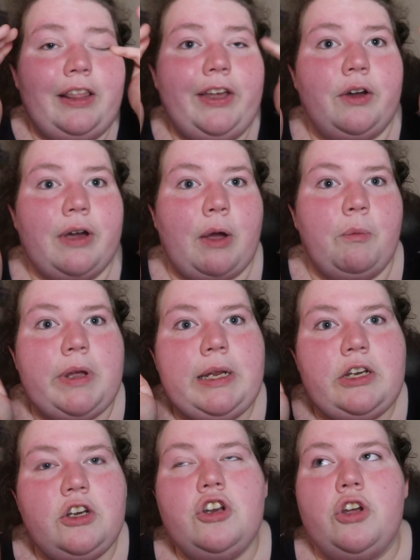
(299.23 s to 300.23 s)
And like, okay,
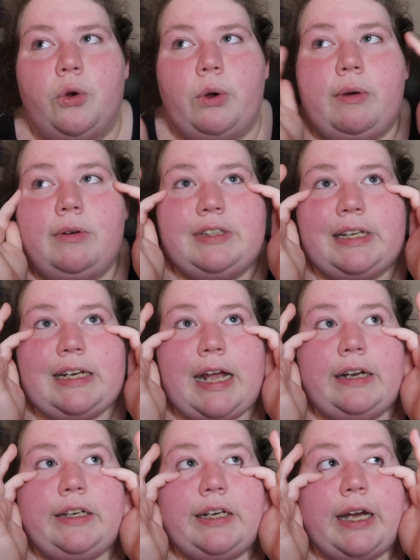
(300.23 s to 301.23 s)
we knew. It was like
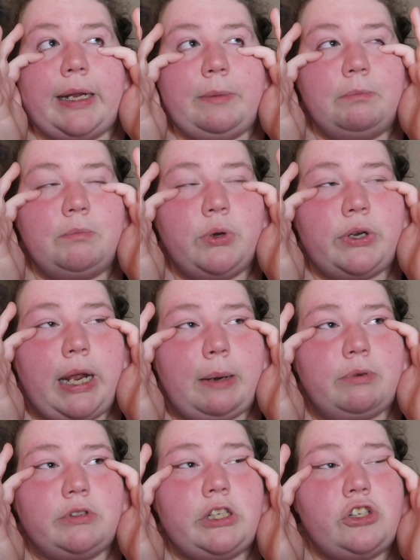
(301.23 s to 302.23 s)
99.9%
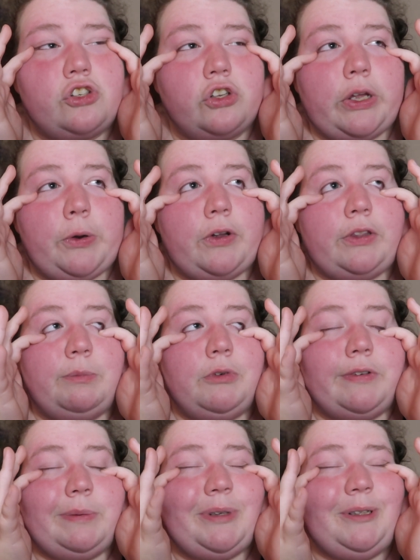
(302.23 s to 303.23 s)
percent 09 sure they were in the
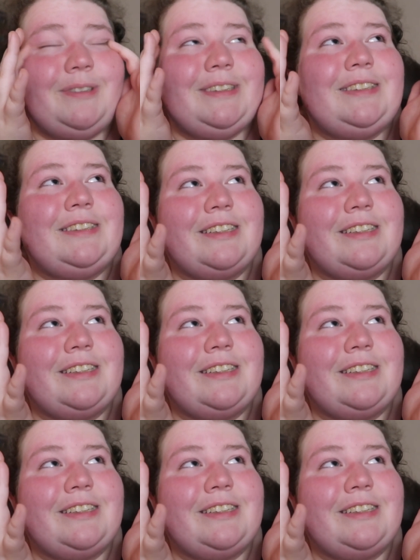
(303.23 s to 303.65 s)
movie, but it was